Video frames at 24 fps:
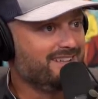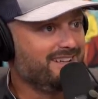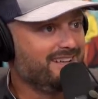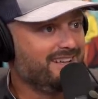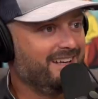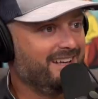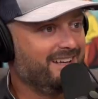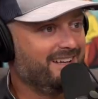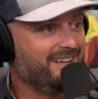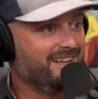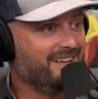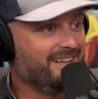
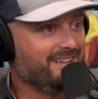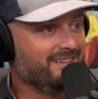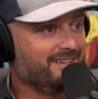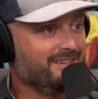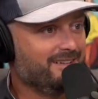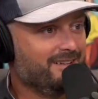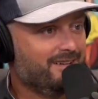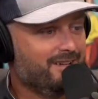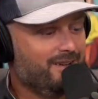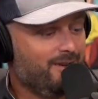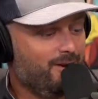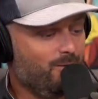And then I
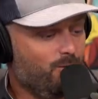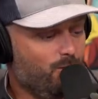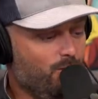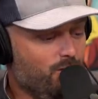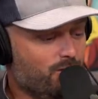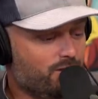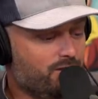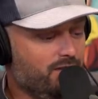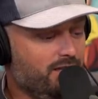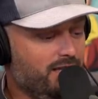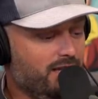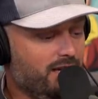
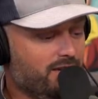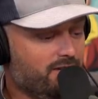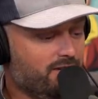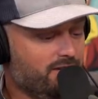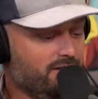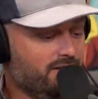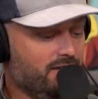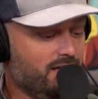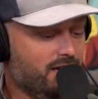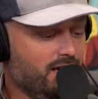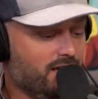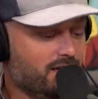walk you down to
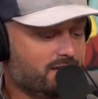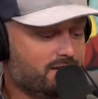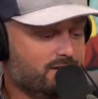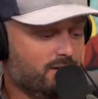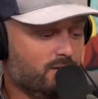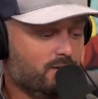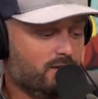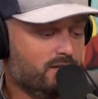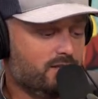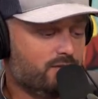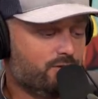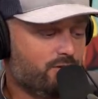the dock
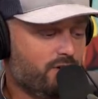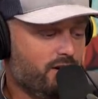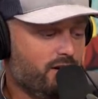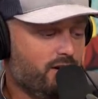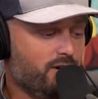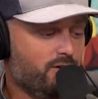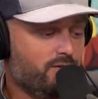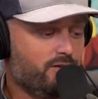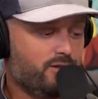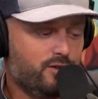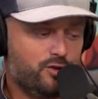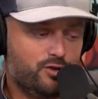going, it's right over.